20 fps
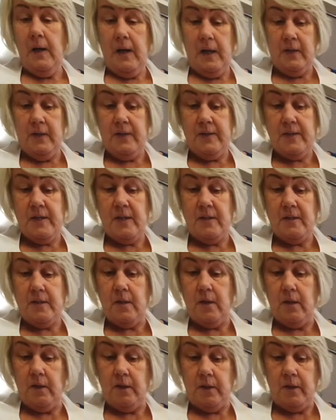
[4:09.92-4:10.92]
it says it
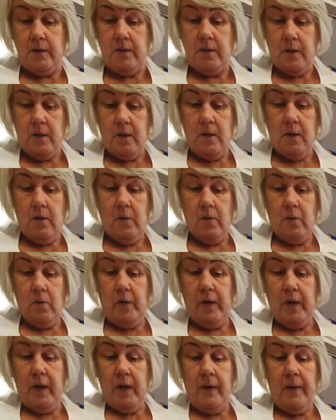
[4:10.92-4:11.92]
on it,
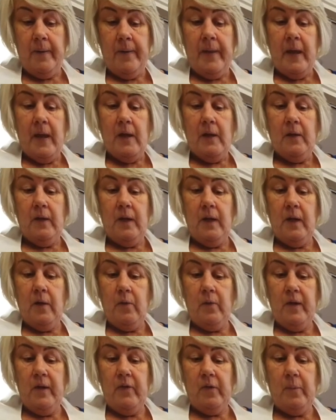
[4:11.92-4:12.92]
okay?
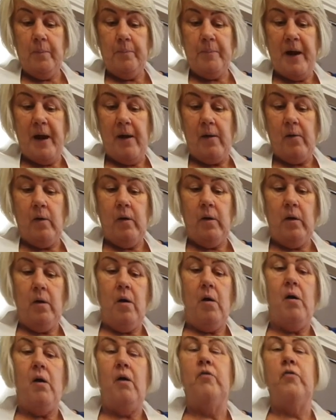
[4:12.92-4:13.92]
There is a
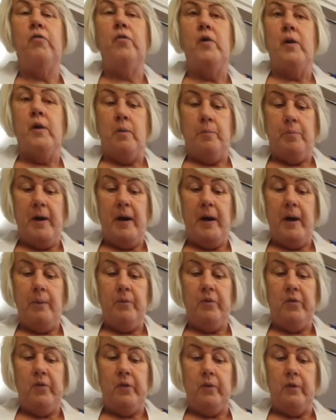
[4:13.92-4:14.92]
barrel of
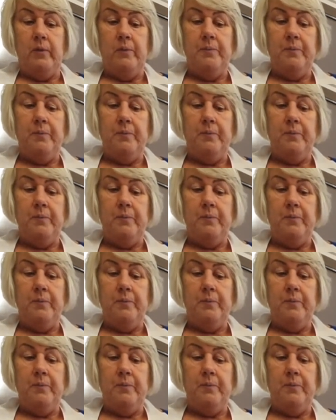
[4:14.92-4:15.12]
Parmesan